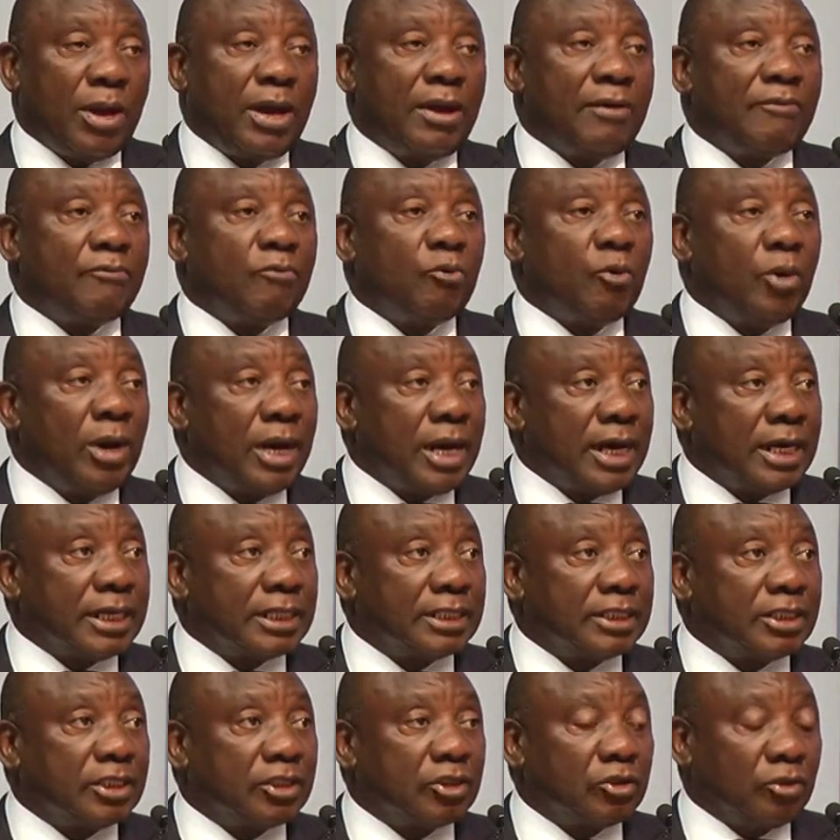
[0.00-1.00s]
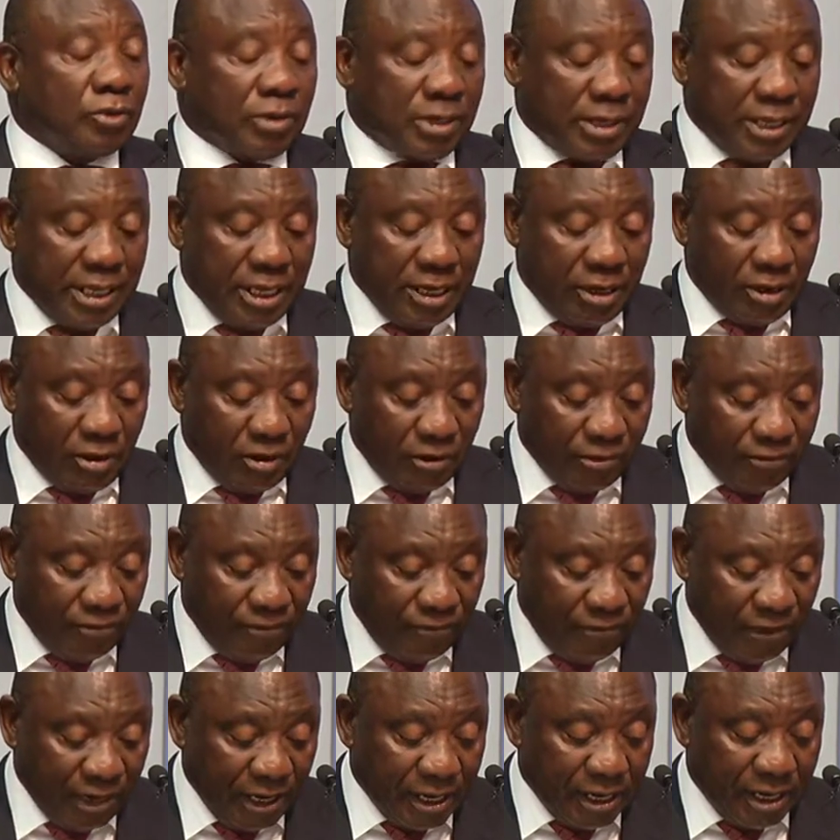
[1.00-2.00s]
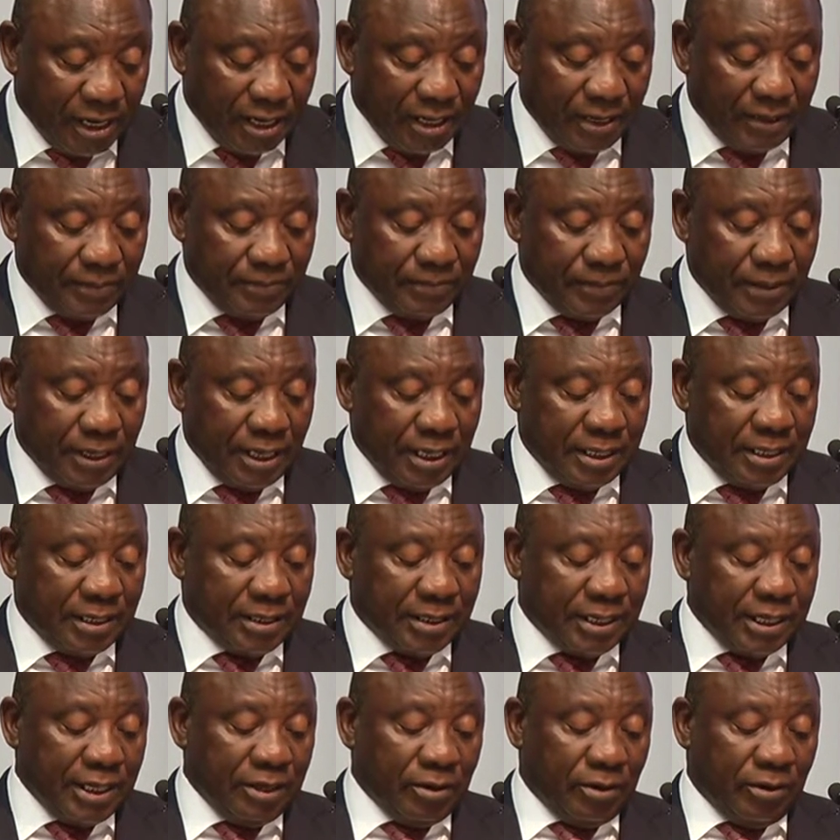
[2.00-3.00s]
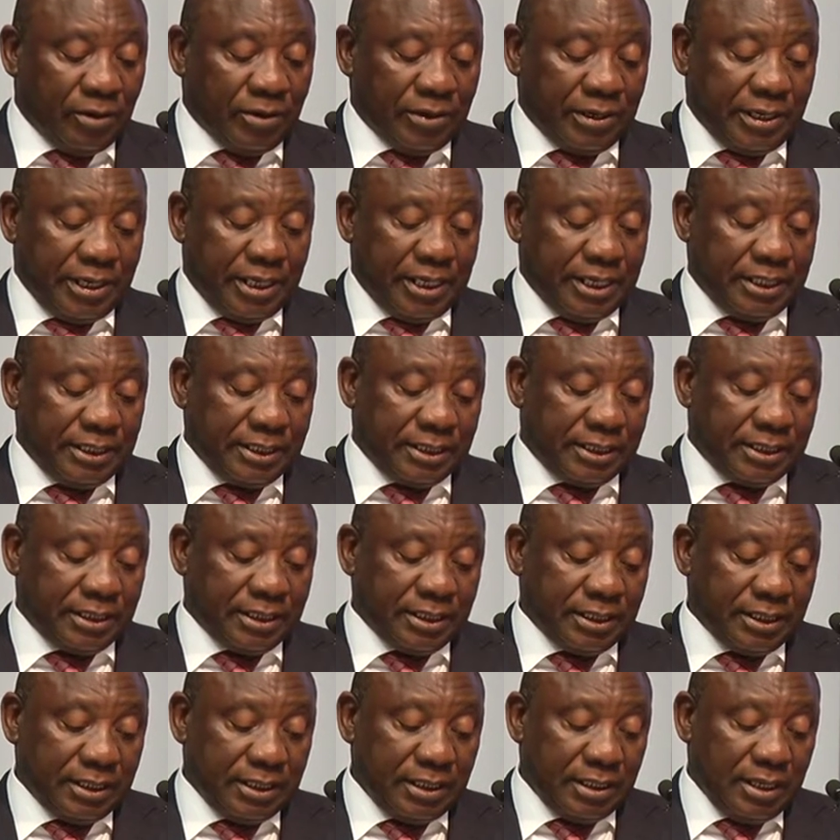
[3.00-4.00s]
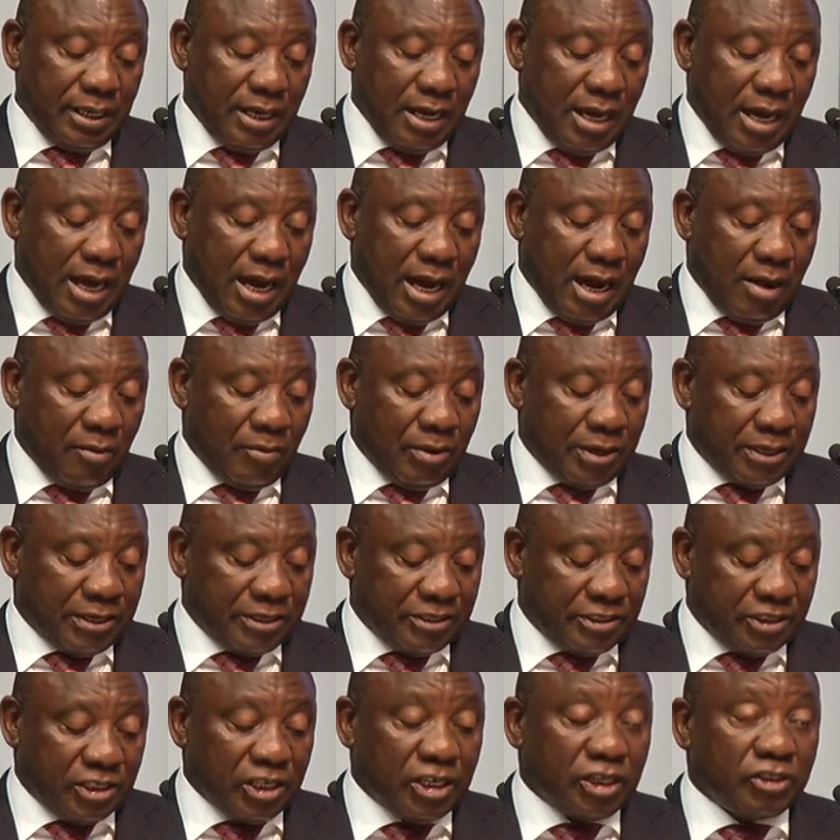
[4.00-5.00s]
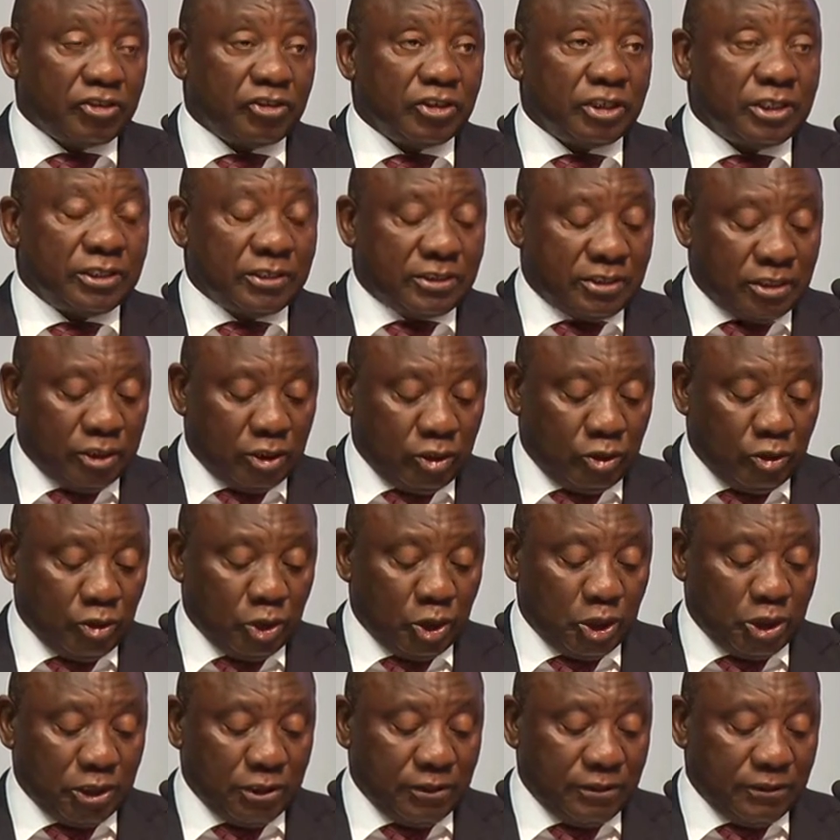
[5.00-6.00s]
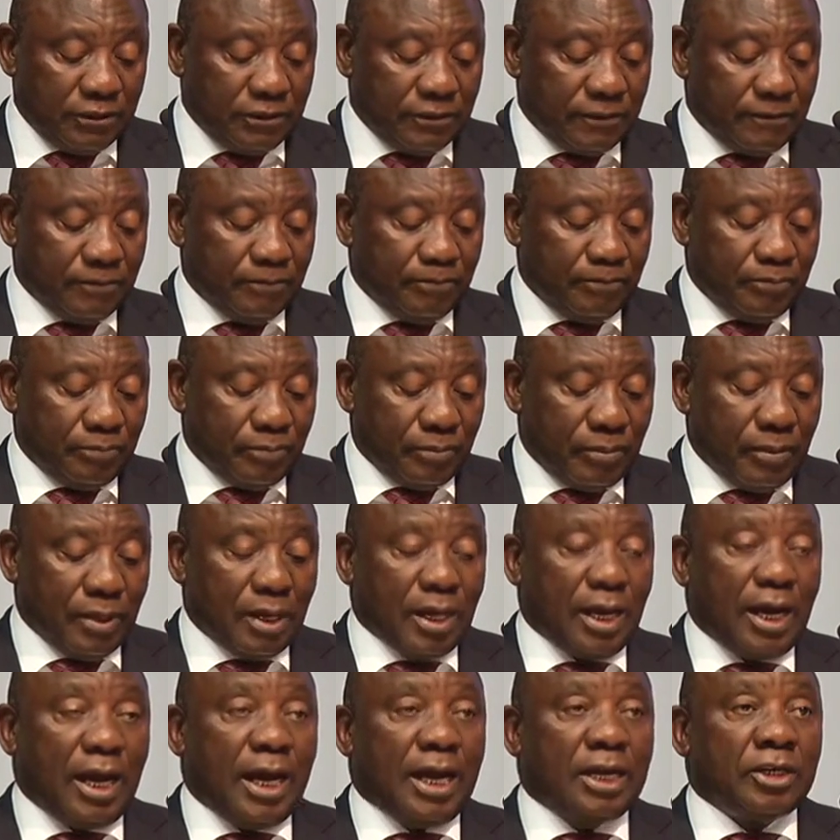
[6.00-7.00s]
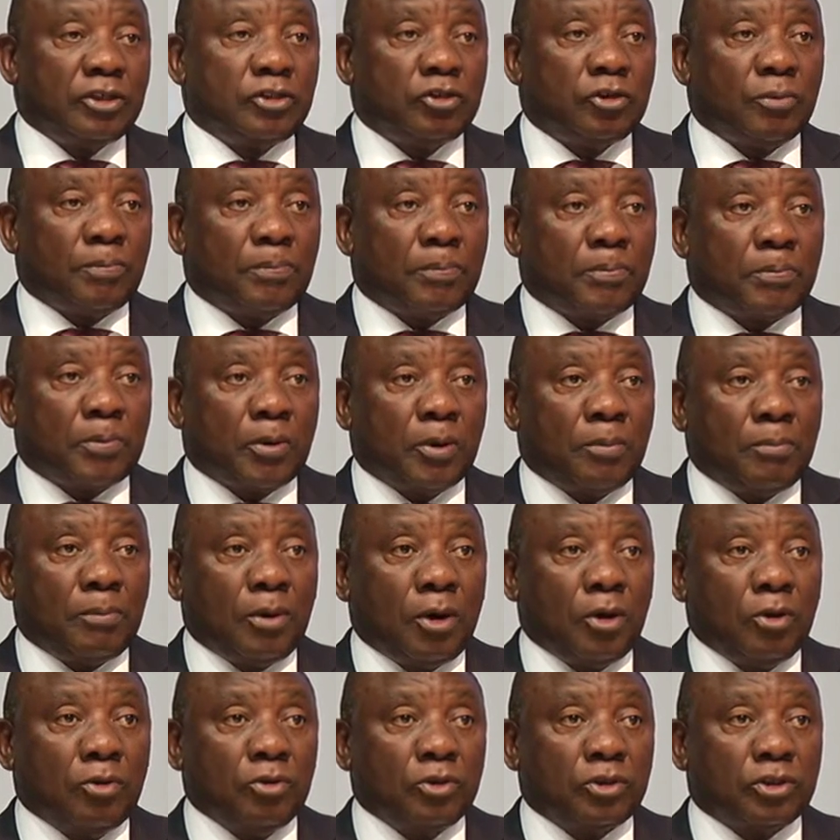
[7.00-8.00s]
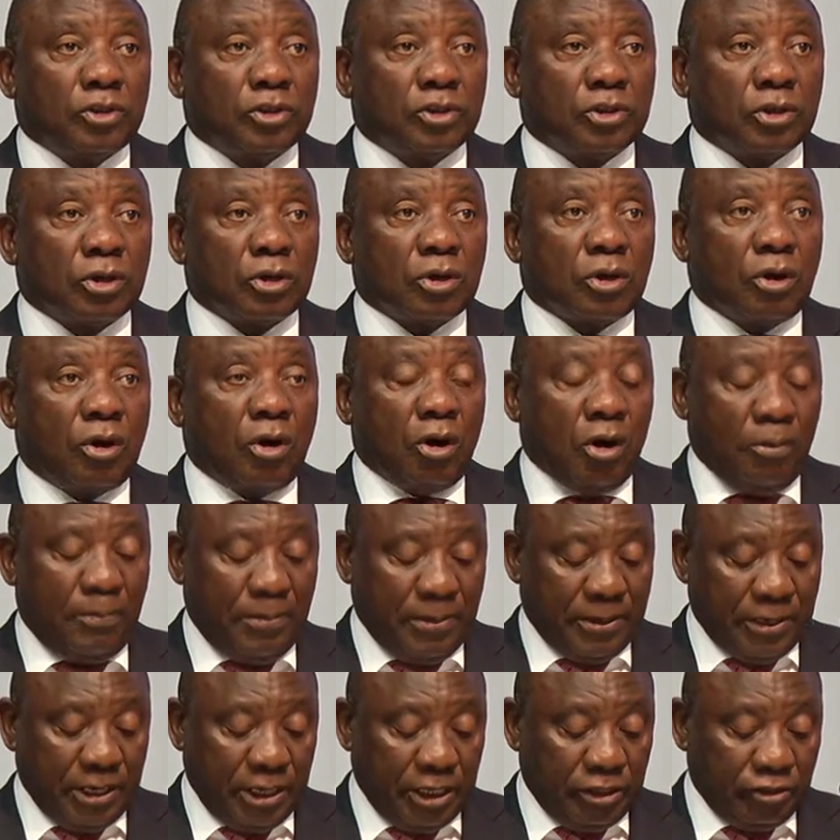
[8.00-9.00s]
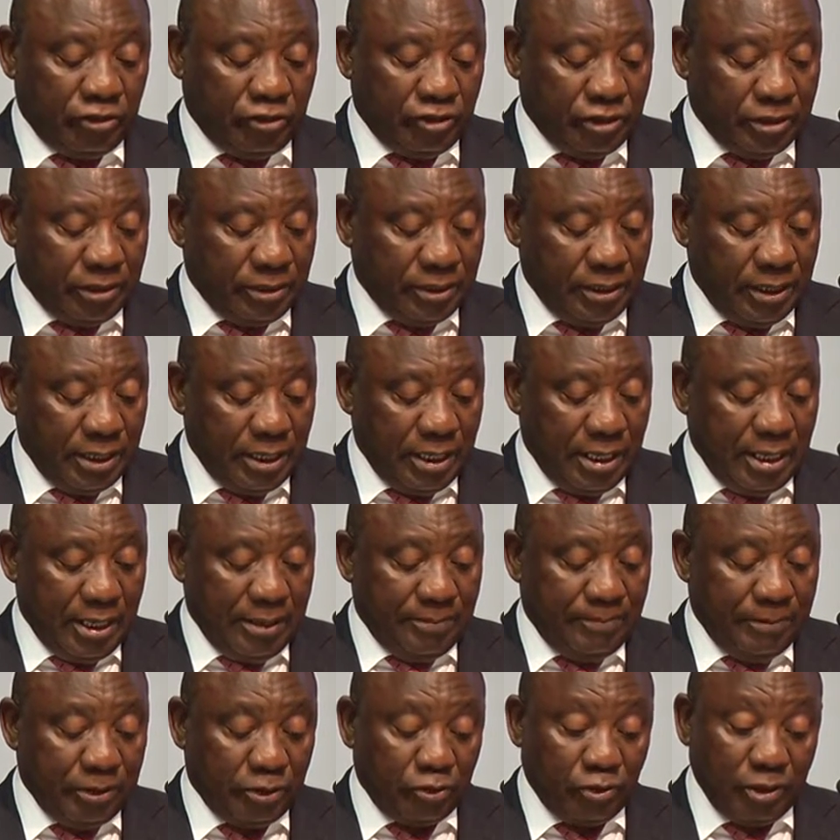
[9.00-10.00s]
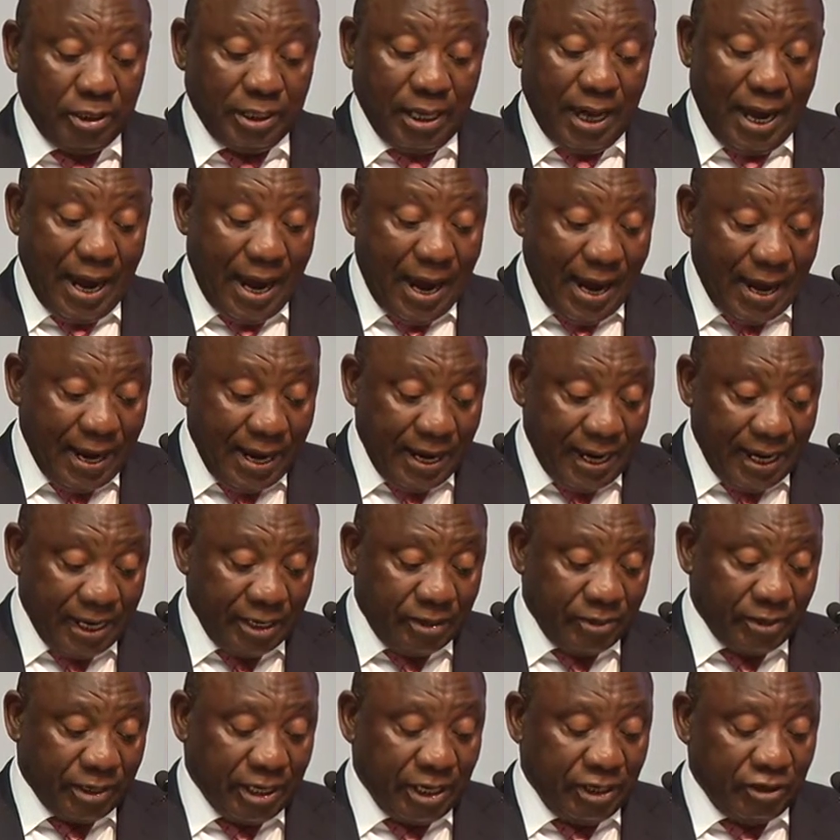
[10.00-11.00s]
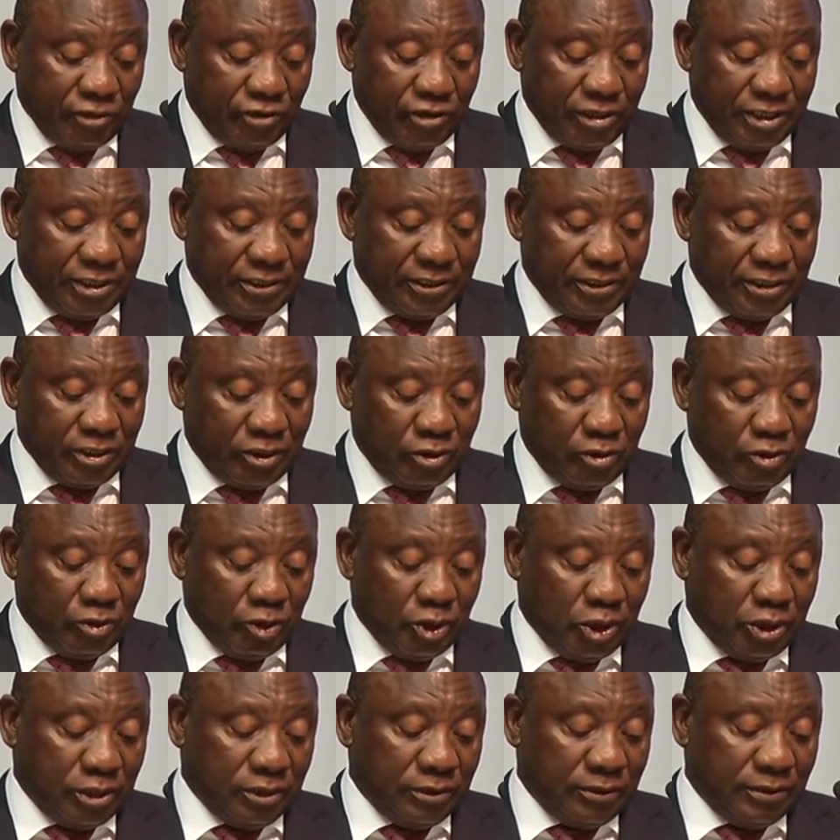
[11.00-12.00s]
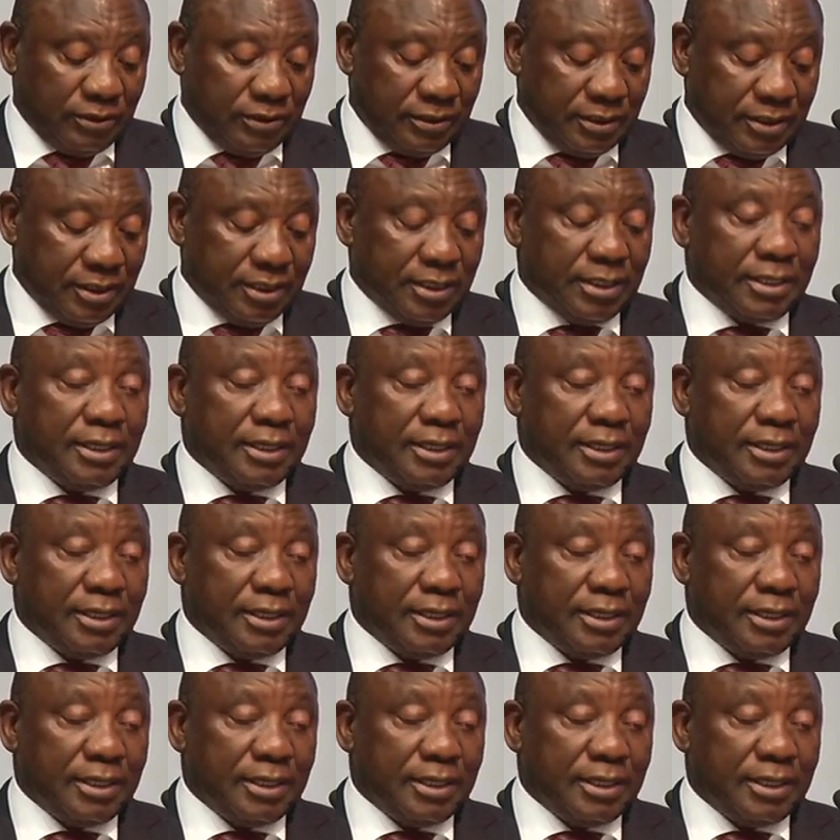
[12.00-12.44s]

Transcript: have worked to reconfigure and reorient our research institutions and to promote cooperation between higher education institutions,